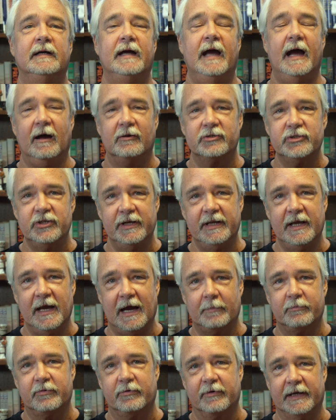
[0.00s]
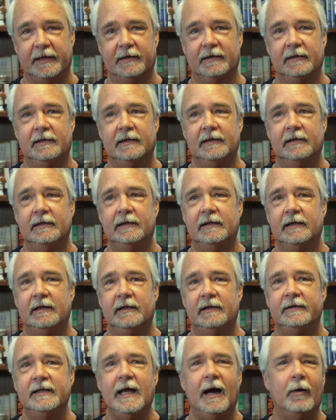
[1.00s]
How should he operate?
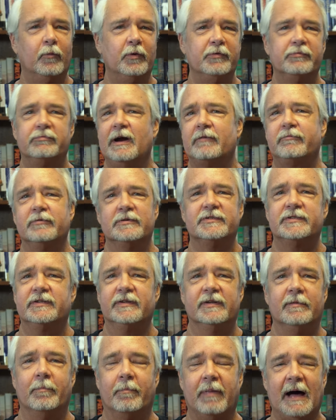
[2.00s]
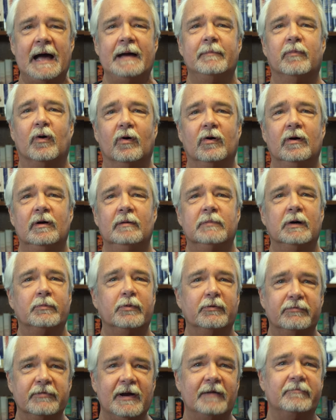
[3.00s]
Not with reference to the Bible, but
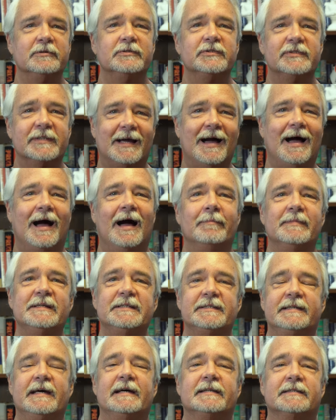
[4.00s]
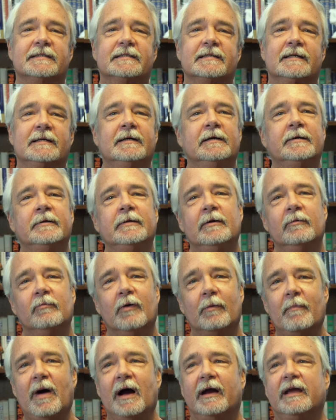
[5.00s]
with reference to common sense.
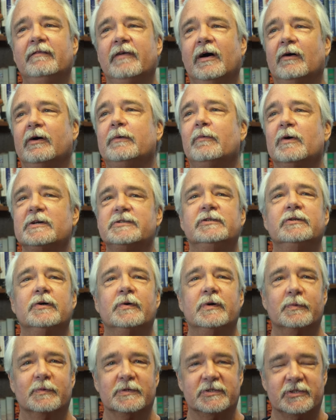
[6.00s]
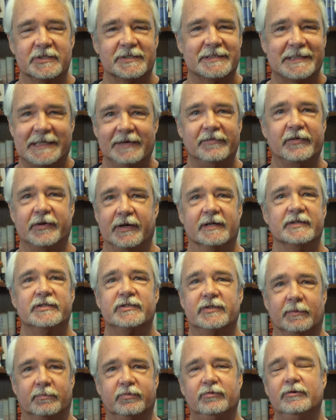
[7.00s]
What Machiavelli wasn't doing was just giving
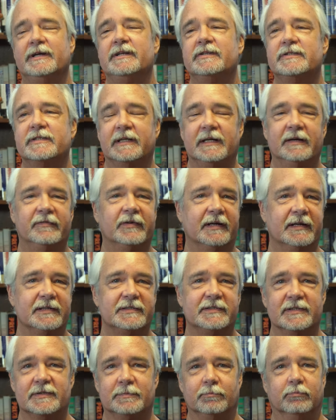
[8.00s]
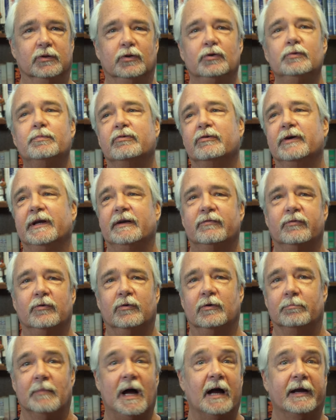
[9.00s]
us the prince and giving us this blueprint
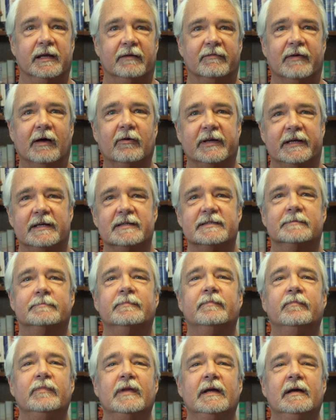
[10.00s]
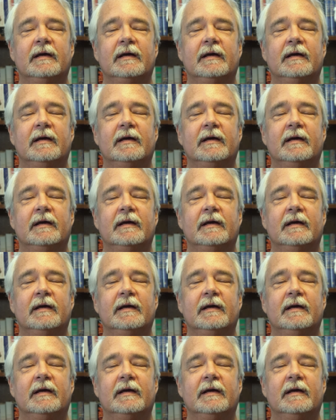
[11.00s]
for Machiavellism.